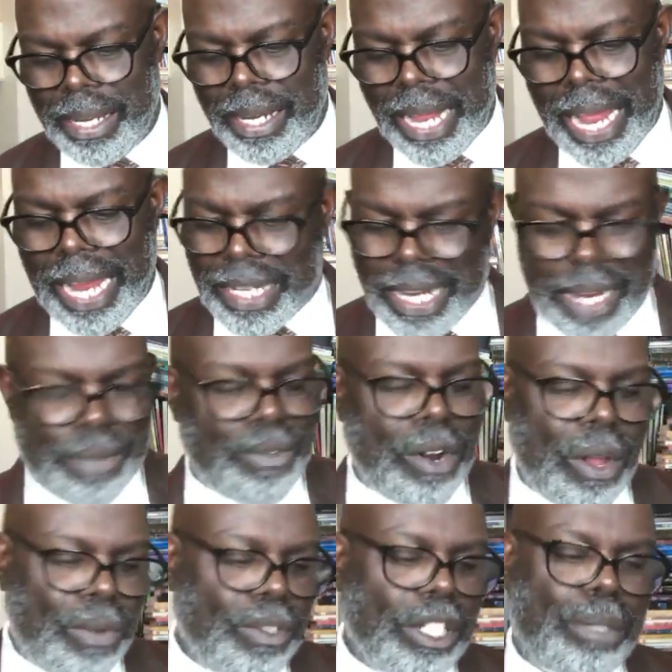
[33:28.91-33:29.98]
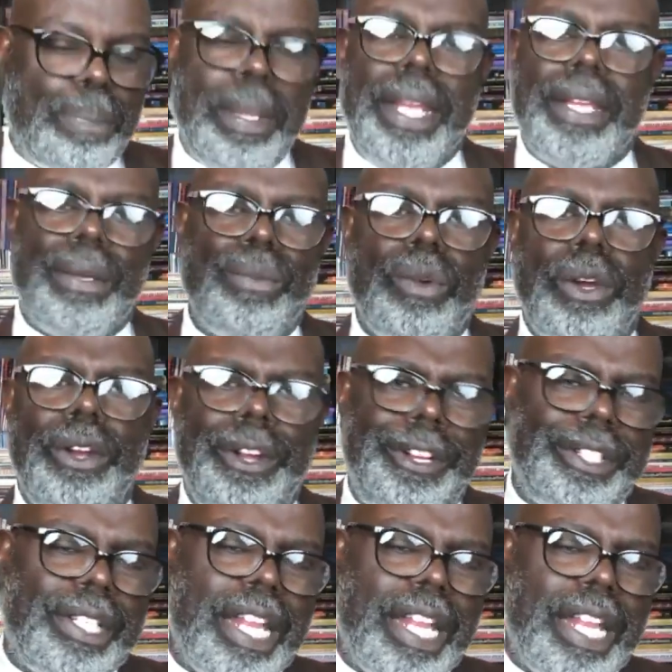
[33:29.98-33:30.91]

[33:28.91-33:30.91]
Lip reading: Now, it's not wrong with speaking words